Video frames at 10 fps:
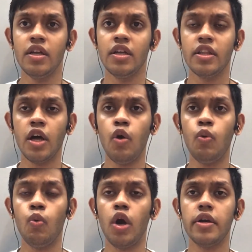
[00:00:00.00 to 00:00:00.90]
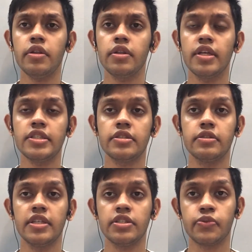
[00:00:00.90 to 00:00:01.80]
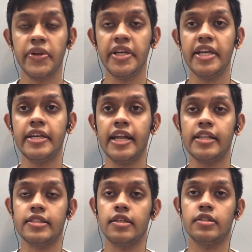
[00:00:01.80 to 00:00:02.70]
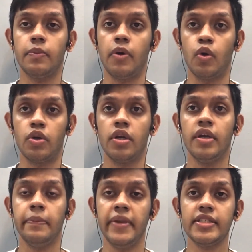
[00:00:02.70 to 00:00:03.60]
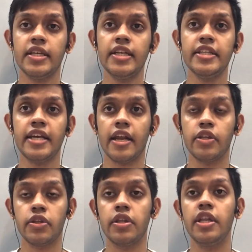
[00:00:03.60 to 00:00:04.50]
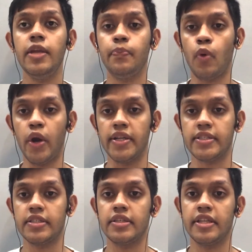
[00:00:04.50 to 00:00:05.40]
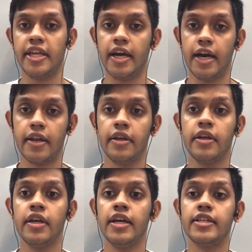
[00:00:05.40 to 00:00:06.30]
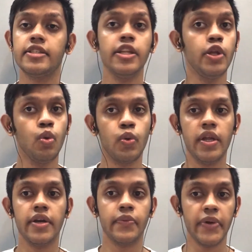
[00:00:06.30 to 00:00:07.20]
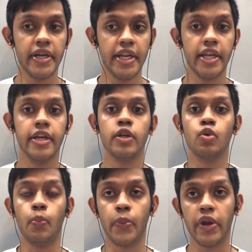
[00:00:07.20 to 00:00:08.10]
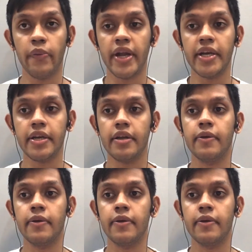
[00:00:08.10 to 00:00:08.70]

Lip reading: Now what does this treaty tells us about? Majorly there are 3 points. They are, it's a nuclear treaty to prevent